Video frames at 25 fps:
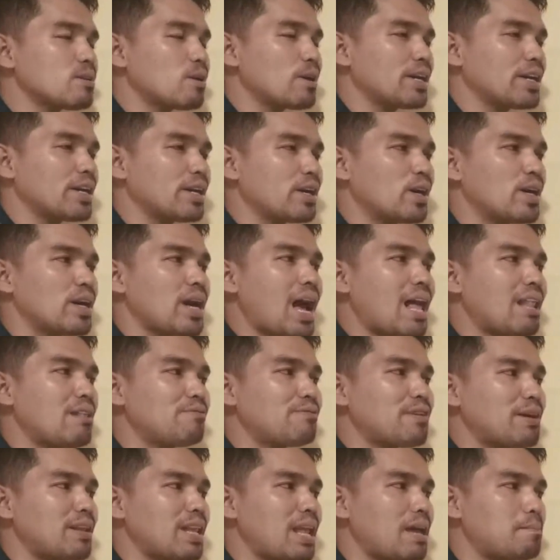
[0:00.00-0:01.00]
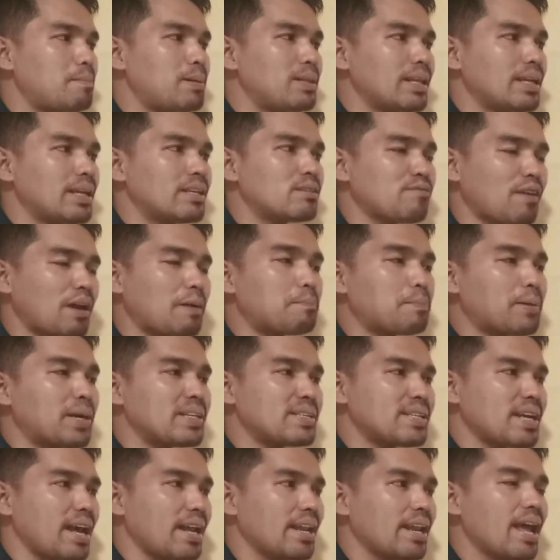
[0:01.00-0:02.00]
or your alpha level is
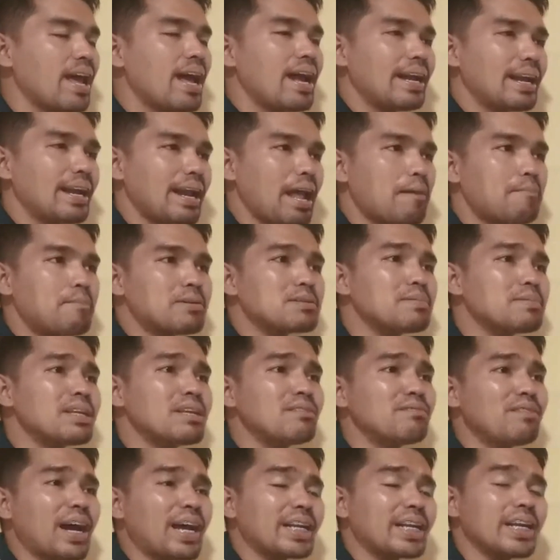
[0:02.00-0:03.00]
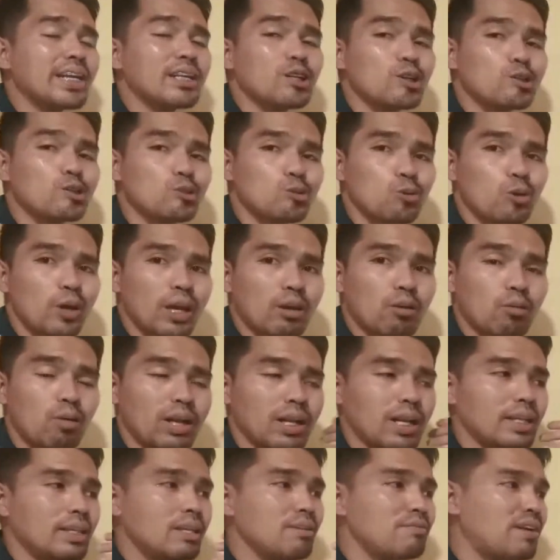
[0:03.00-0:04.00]
5%, that must be divided into two,
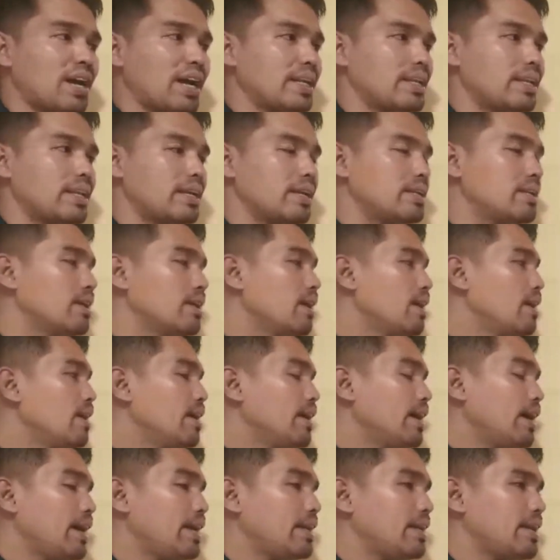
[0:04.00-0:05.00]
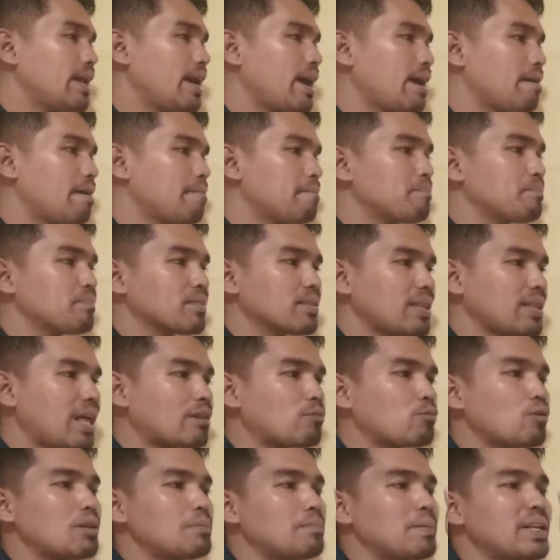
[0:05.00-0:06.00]
equally divided, and then
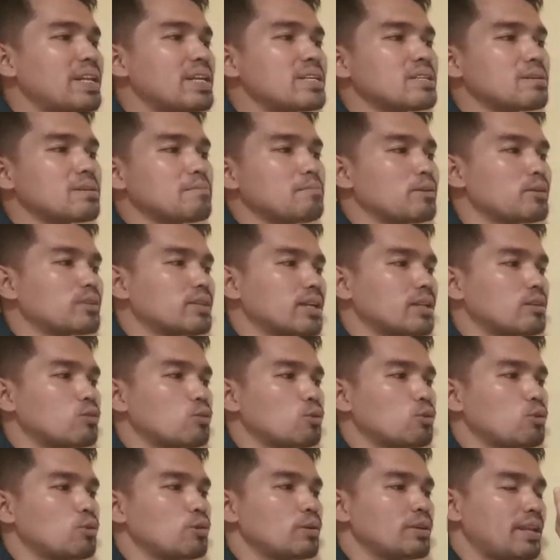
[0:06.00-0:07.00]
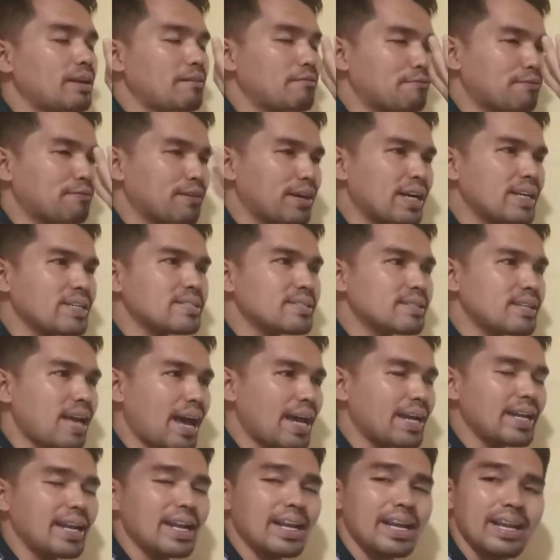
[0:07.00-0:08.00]
that will be distributed to the first
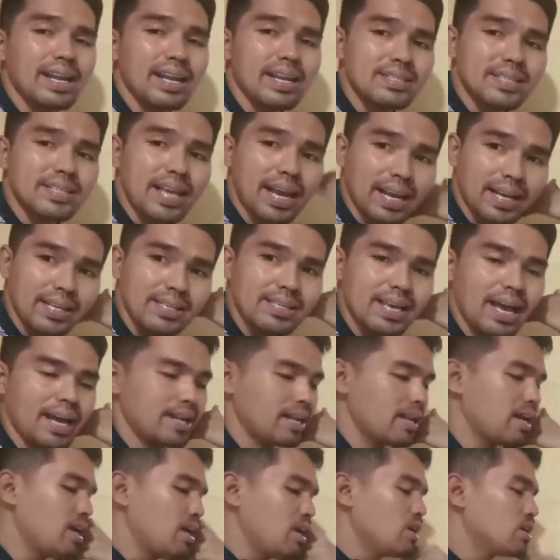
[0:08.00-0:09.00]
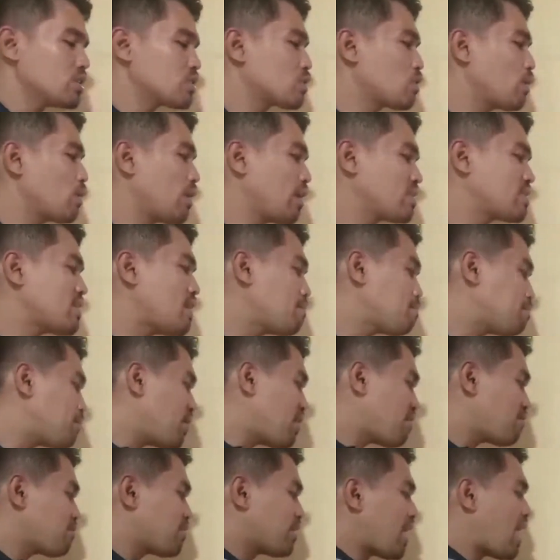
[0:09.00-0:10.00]
side and then the second side. So
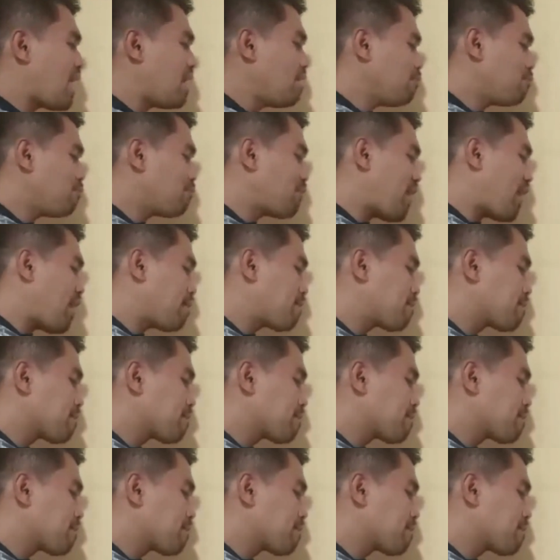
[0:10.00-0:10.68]
example, if your alpha